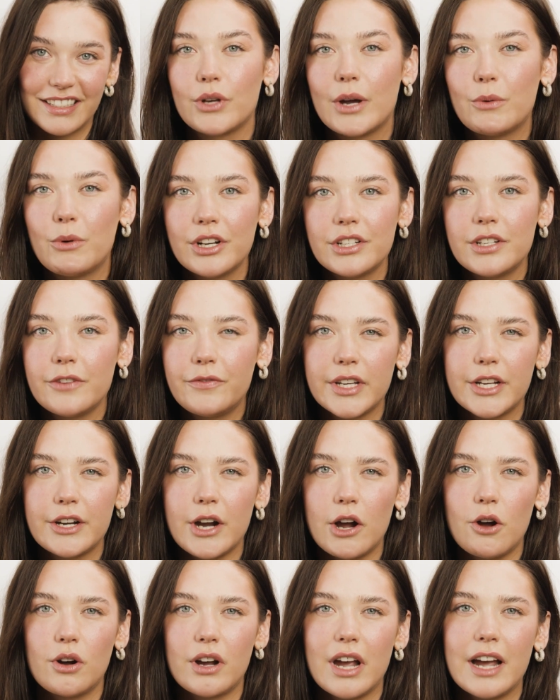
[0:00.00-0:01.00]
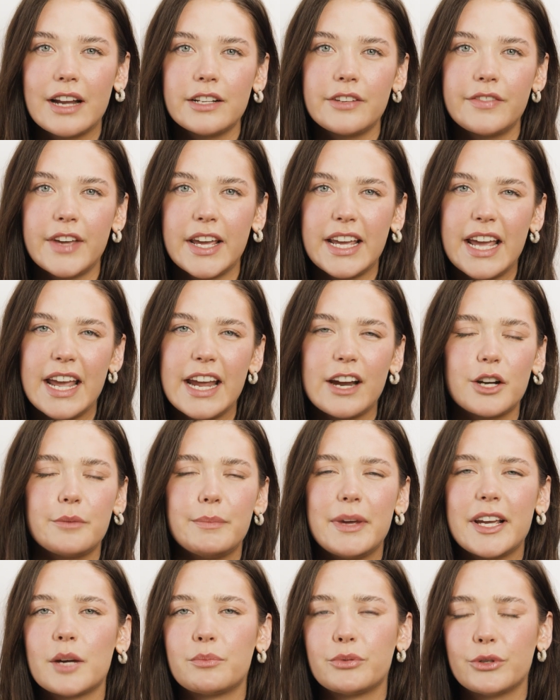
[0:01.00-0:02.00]
So I wanted to figure out kind of a hair and
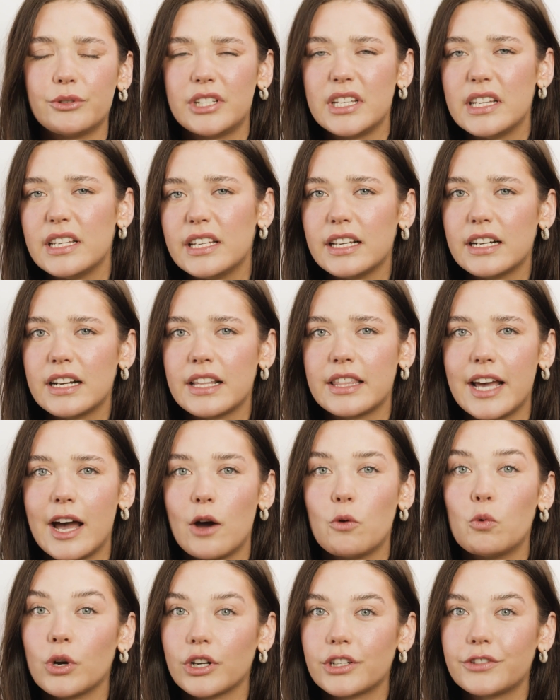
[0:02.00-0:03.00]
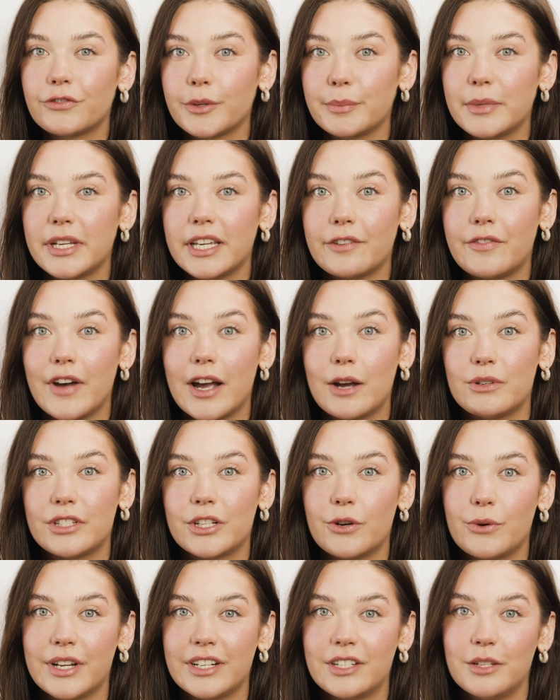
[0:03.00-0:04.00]
makeup routine that worked for me if I was
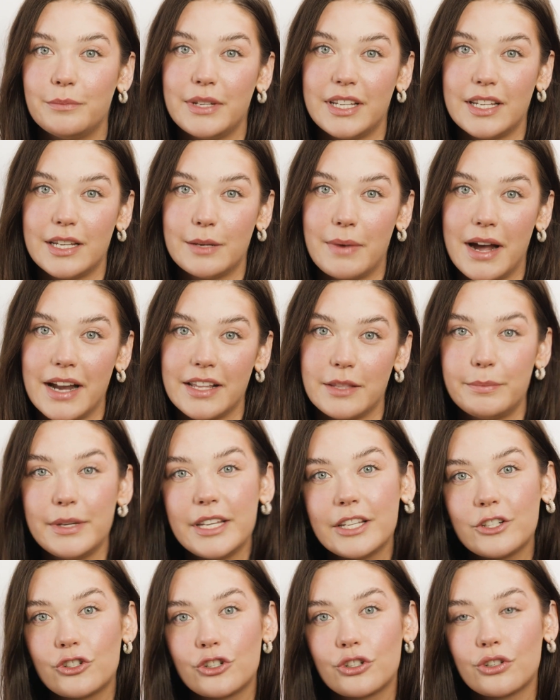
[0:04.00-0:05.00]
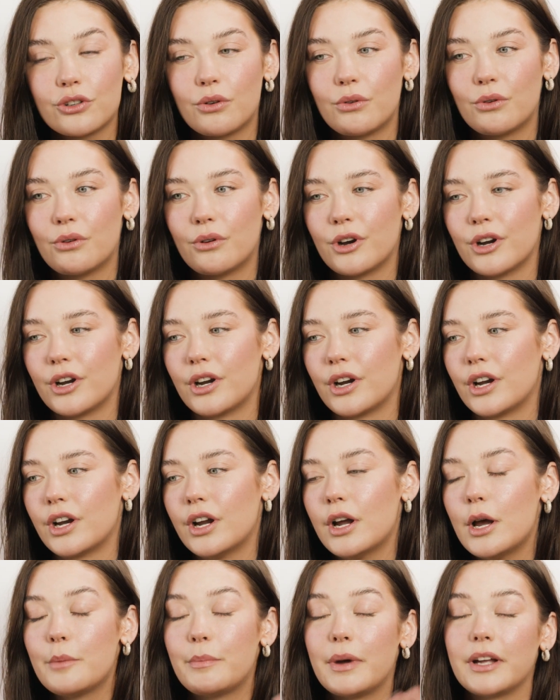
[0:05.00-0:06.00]
going to be by the beach or
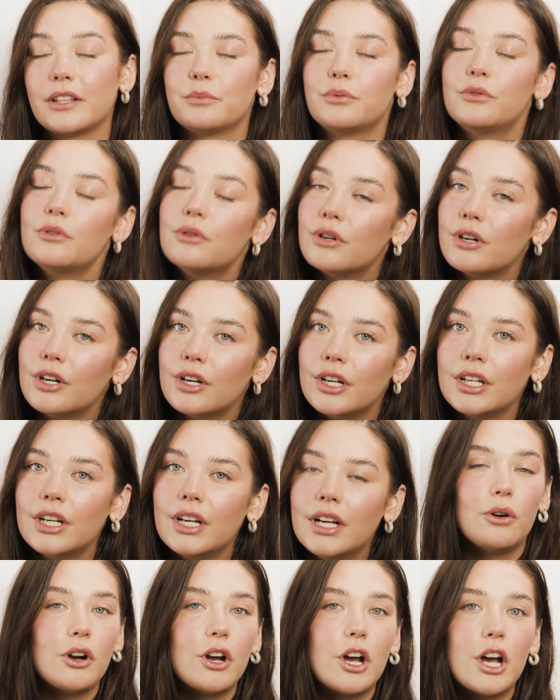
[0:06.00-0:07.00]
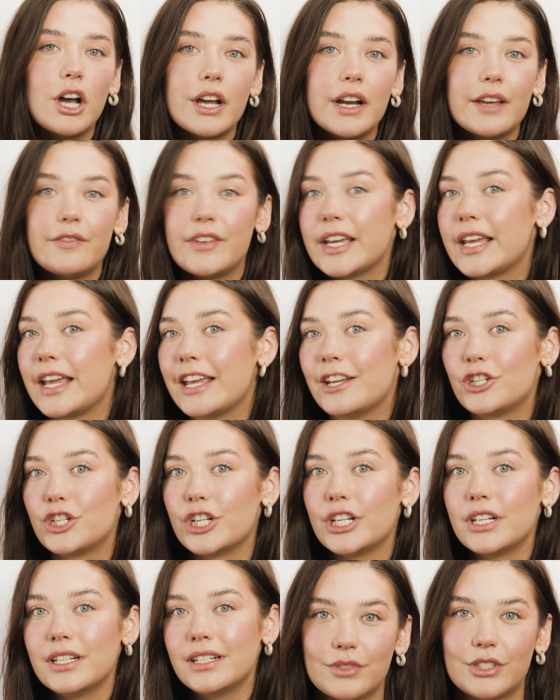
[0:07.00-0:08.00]
by the pool or on a
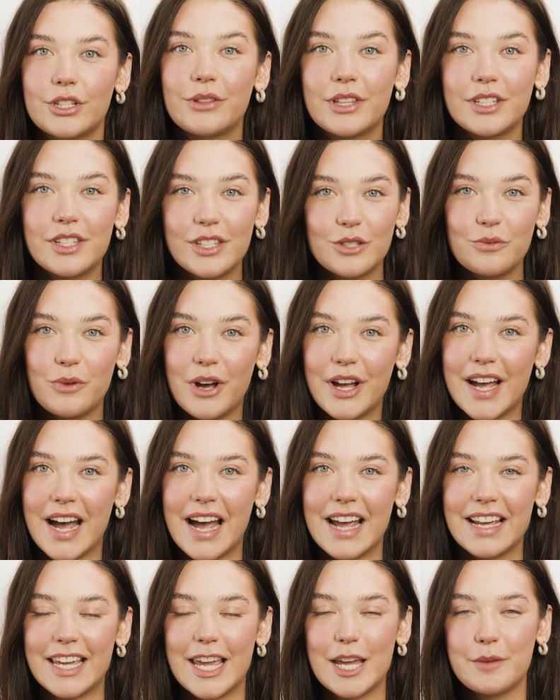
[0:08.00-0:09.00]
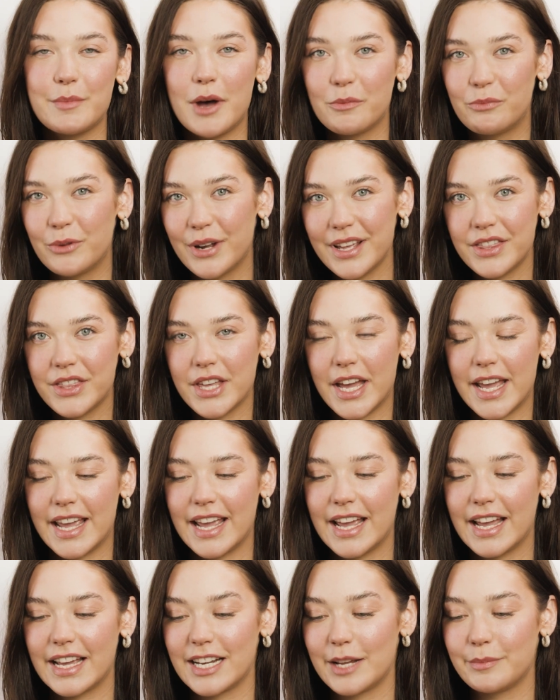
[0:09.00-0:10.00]
vacation. So this is what I came up with,
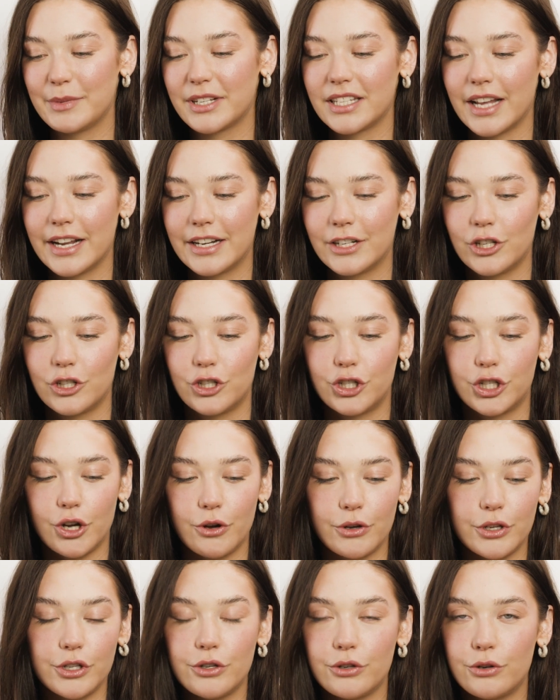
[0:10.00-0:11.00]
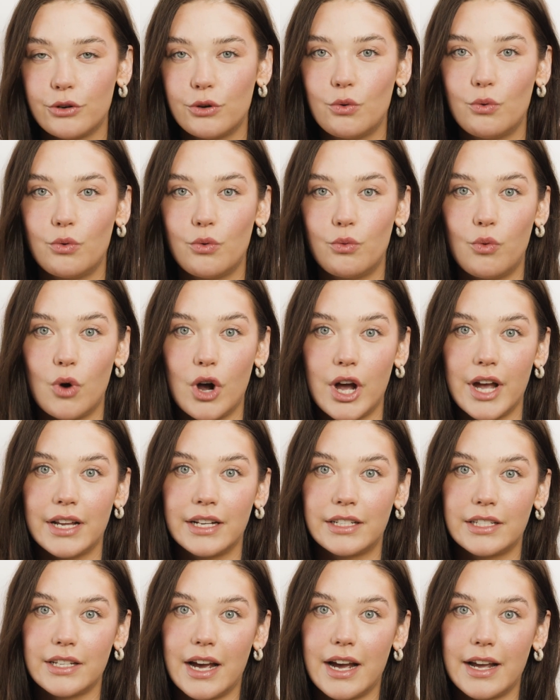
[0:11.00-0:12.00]
and I'm excited to show you
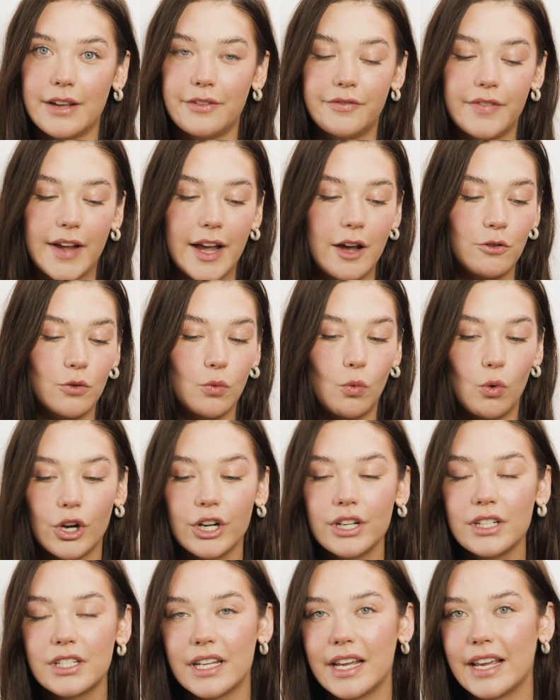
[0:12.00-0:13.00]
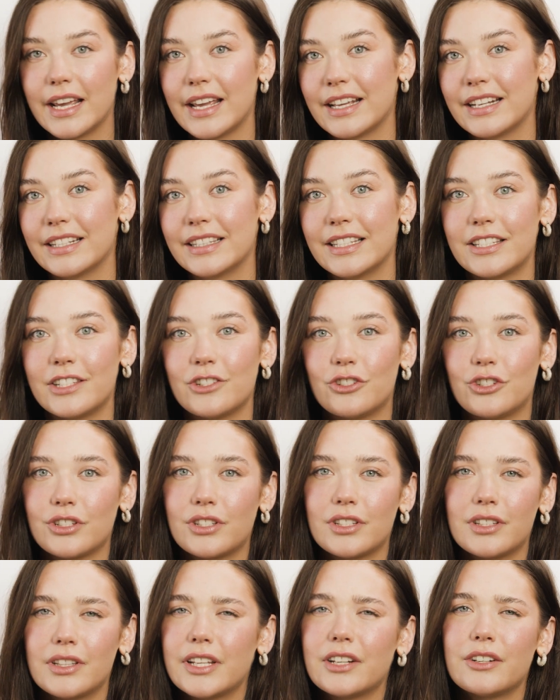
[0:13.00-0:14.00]
what I found worked. And this is
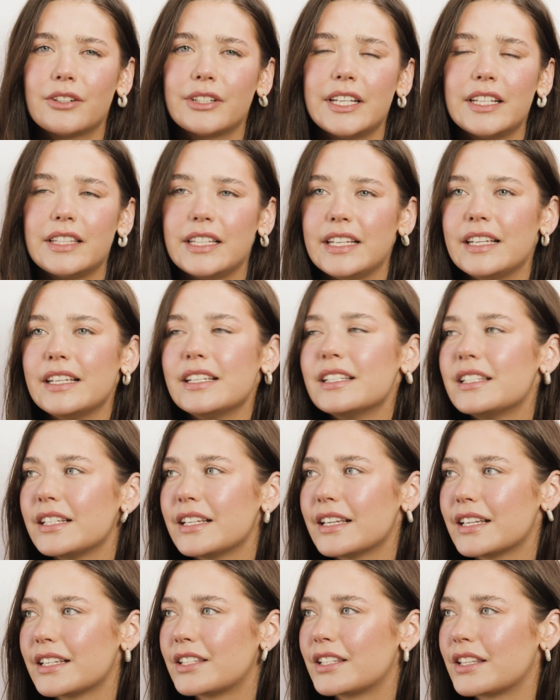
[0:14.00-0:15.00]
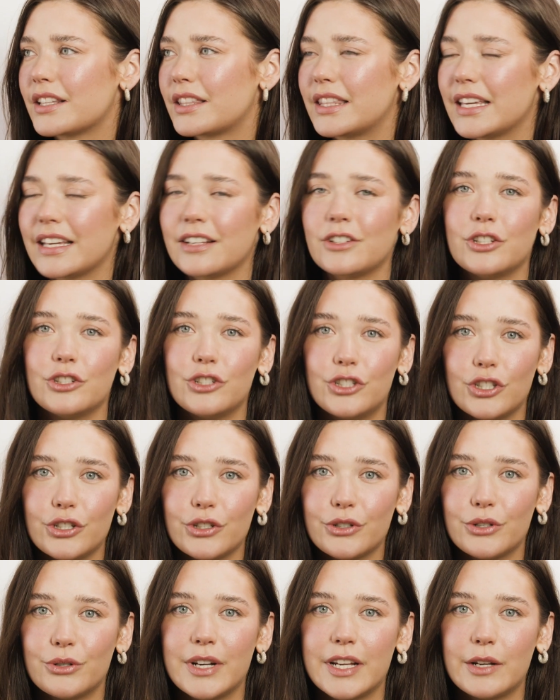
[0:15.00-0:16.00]
just literally the easiest thing to
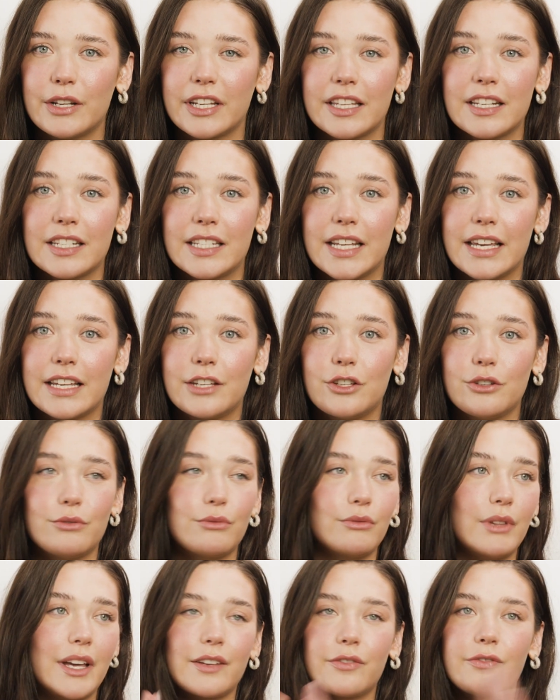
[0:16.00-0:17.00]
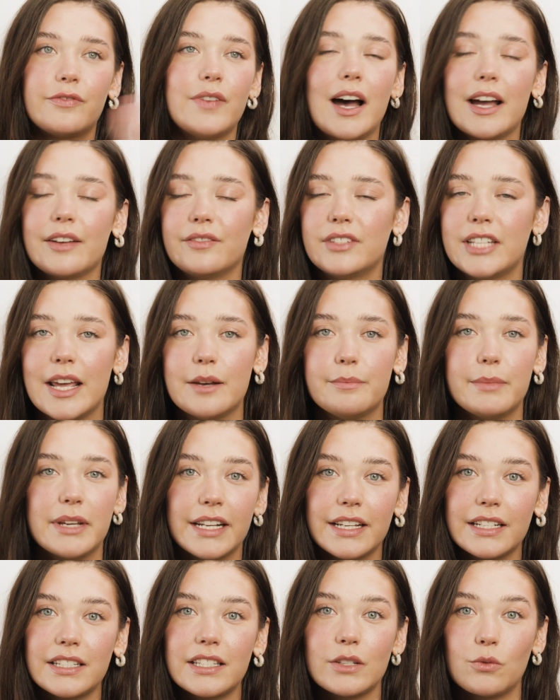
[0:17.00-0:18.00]
do. It can take you like 5-10
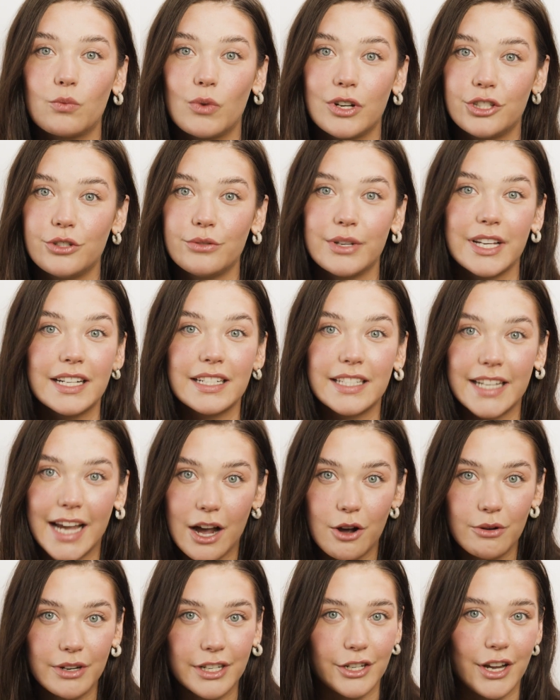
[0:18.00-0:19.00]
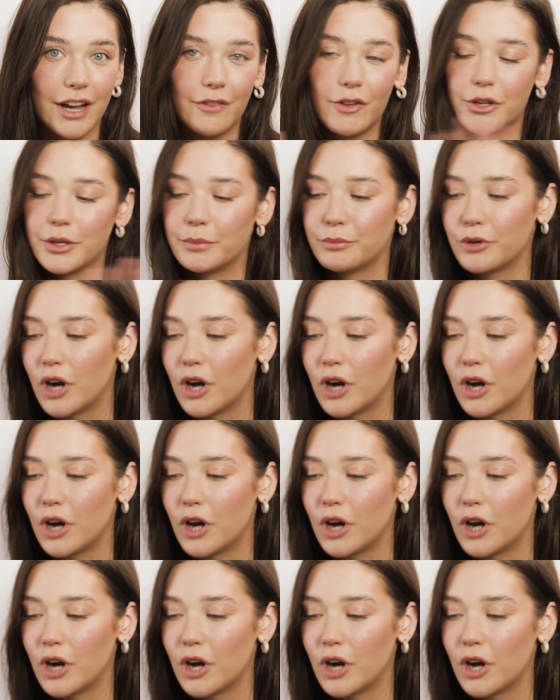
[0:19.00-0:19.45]
minutes once you get it down and you have all your